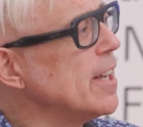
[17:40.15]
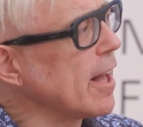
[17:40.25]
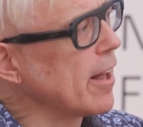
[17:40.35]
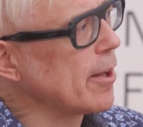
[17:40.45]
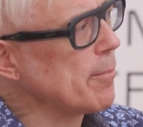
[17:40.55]

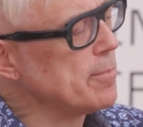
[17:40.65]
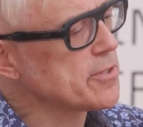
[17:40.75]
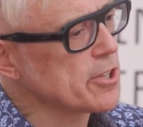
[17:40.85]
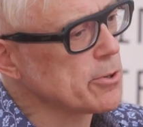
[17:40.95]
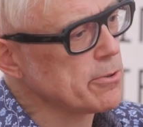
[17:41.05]

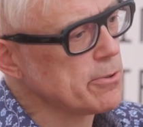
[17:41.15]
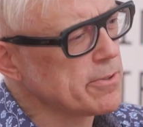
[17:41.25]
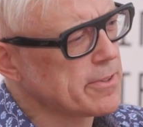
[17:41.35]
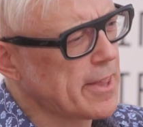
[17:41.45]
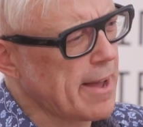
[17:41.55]
So
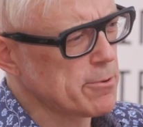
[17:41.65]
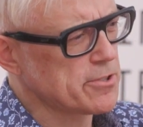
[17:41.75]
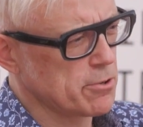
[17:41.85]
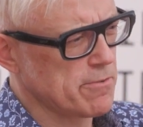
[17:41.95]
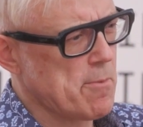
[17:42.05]
that was
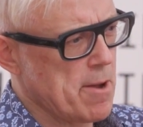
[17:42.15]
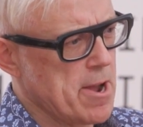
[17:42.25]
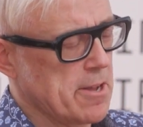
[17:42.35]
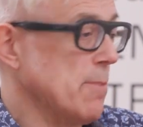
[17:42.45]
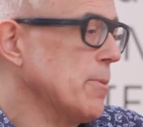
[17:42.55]
sort of in my
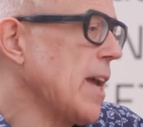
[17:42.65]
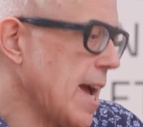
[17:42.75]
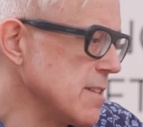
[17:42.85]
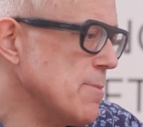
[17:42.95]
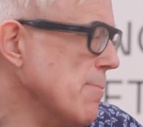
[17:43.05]
makeup, but it
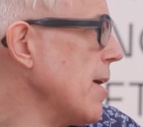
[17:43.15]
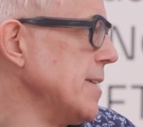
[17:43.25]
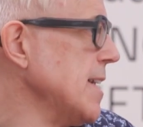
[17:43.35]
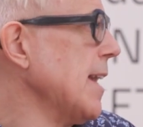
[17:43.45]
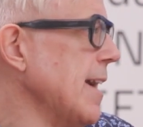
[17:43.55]
had to be in my
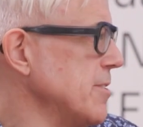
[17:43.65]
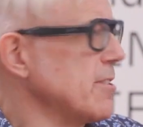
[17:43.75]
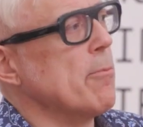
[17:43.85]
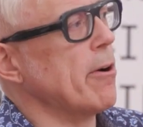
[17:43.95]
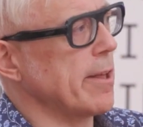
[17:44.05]
DNA
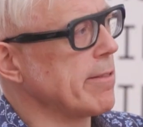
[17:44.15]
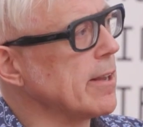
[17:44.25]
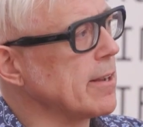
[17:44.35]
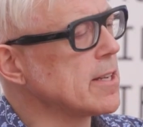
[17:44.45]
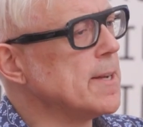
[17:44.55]
somewhere, I
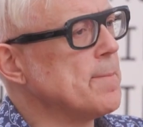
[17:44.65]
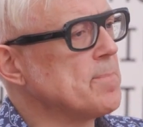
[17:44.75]
think.